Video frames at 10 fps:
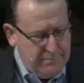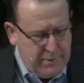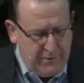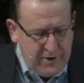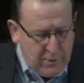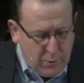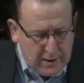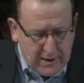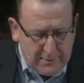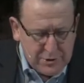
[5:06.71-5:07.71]
but if anyone
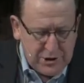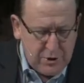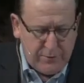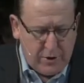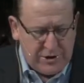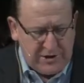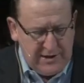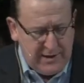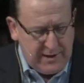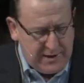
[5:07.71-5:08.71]
comes to you, verse
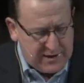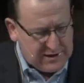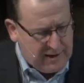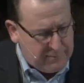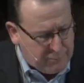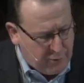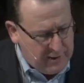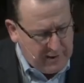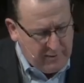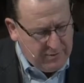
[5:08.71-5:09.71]
10, and does not
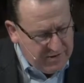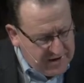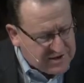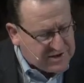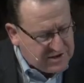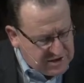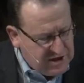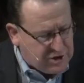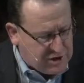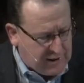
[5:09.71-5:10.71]
bring this
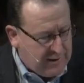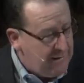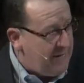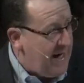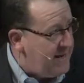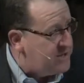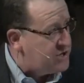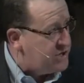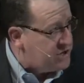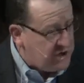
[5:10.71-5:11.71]
teaching, that is,
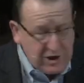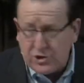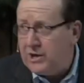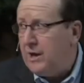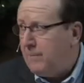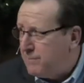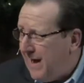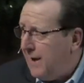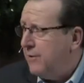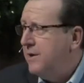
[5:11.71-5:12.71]
the teaching
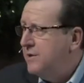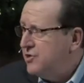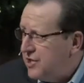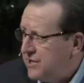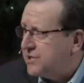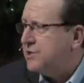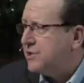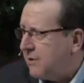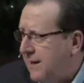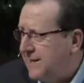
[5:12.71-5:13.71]
about Jesus
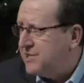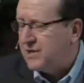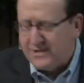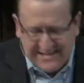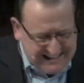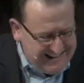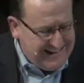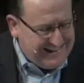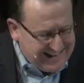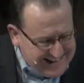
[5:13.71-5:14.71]
Christ
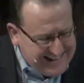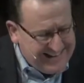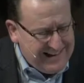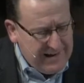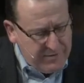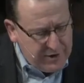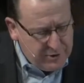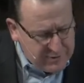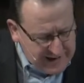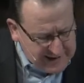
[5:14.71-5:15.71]
contained in the
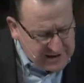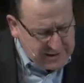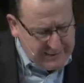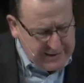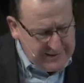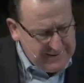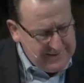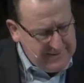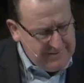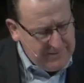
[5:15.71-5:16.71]
New Testament,
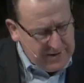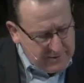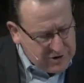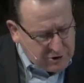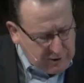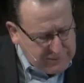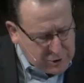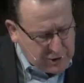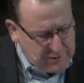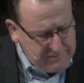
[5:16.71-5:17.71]
in the
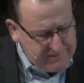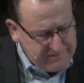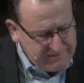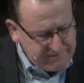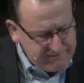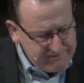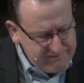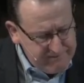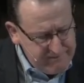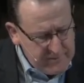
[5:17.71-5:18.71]
Scripture,
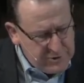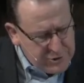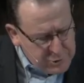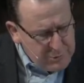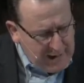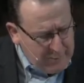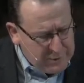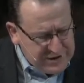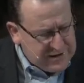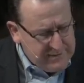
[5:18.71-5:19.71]
do not
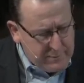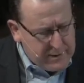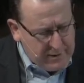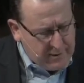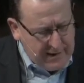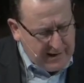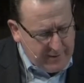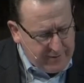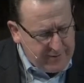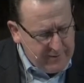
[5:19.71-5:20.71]
receive him into your
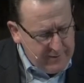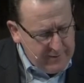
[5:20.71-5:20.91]
house